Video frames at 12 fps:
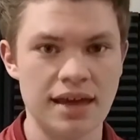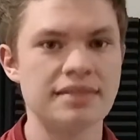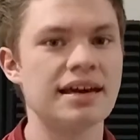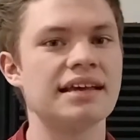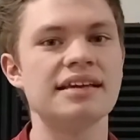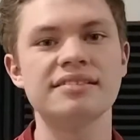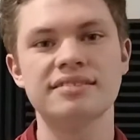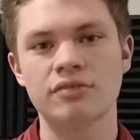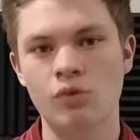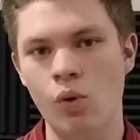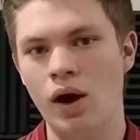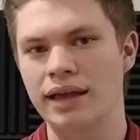that he's
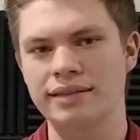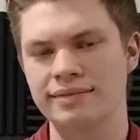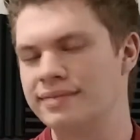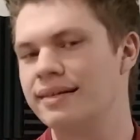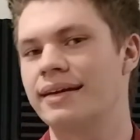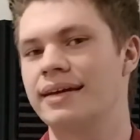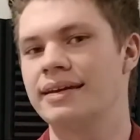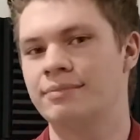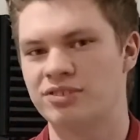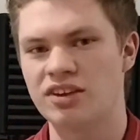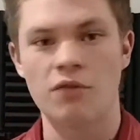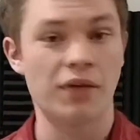quite done it
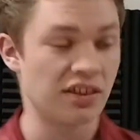himself,